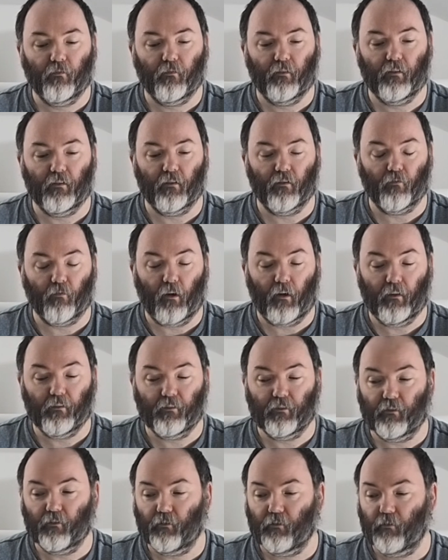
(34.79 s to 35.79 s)
These are the
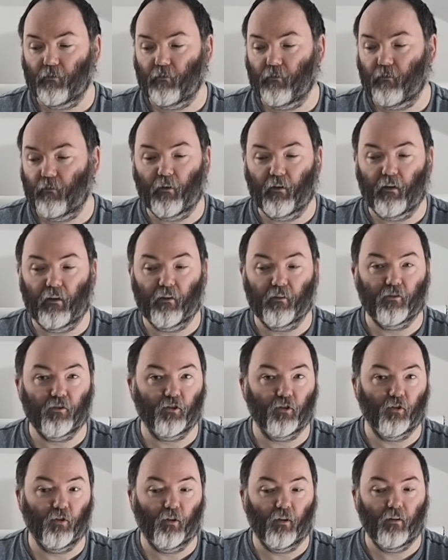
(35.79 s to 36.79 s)
risers. You're going to need a
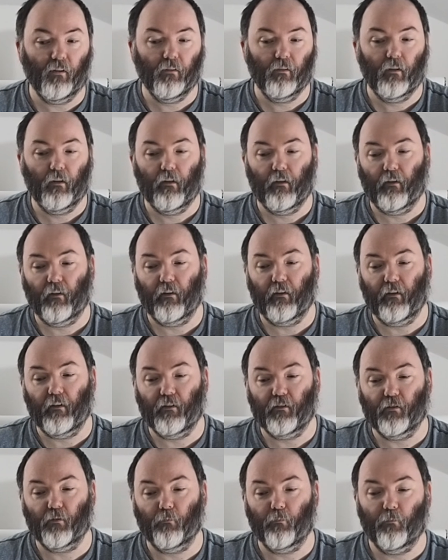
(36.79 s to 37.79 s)
saw. You're going to need
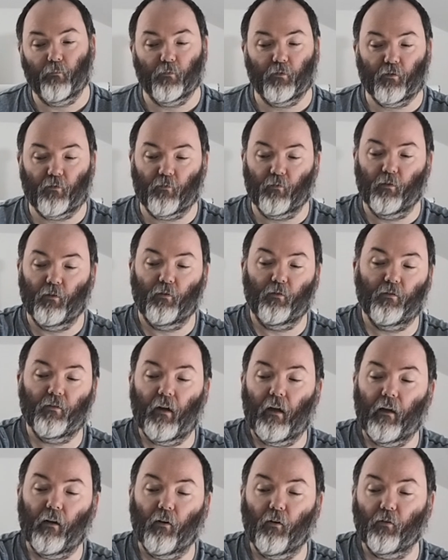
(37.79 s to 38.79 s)
some screws,
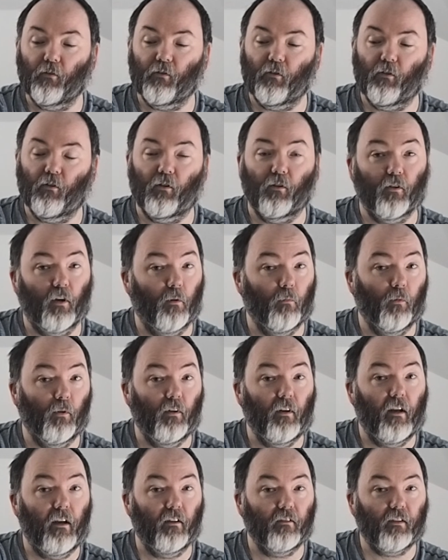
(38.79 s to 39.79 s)
nails, or no more
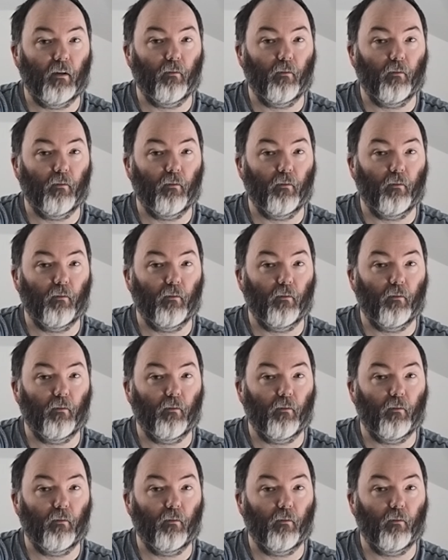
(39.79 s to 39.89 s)
nails.